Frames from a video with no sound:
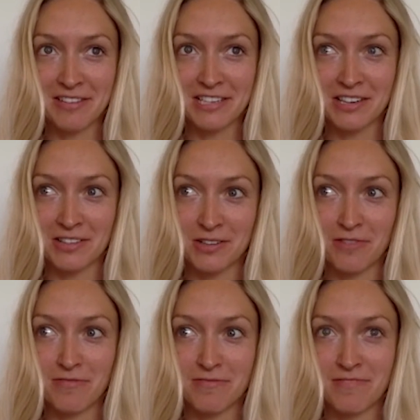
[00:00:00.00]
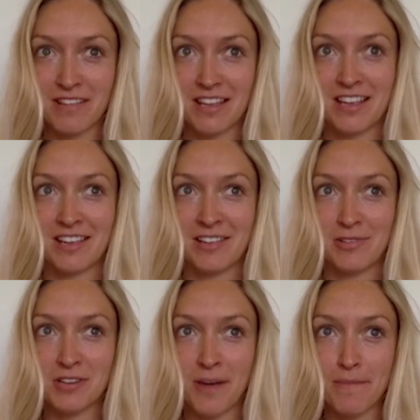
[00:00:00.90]
These sort of
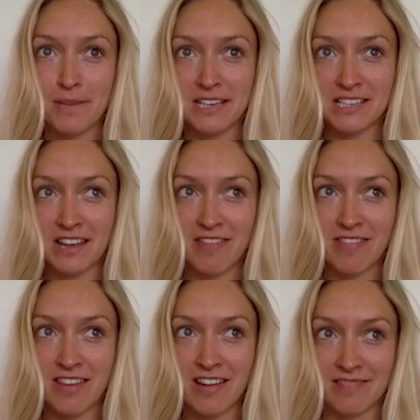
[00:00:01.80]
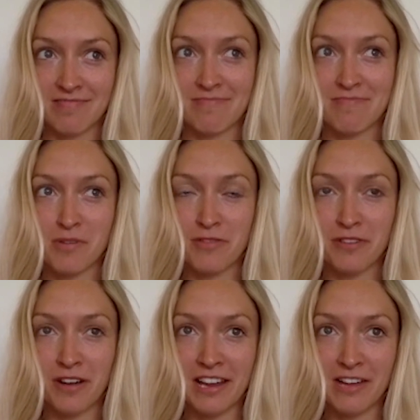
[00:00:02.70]
huge companies and their
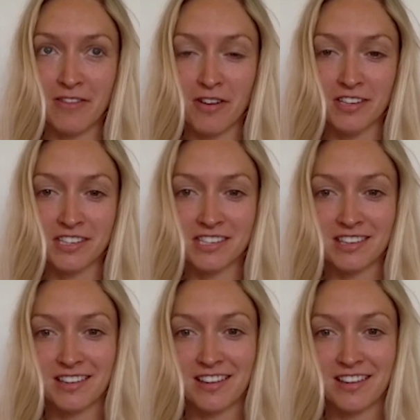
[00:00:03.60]
profiling of us.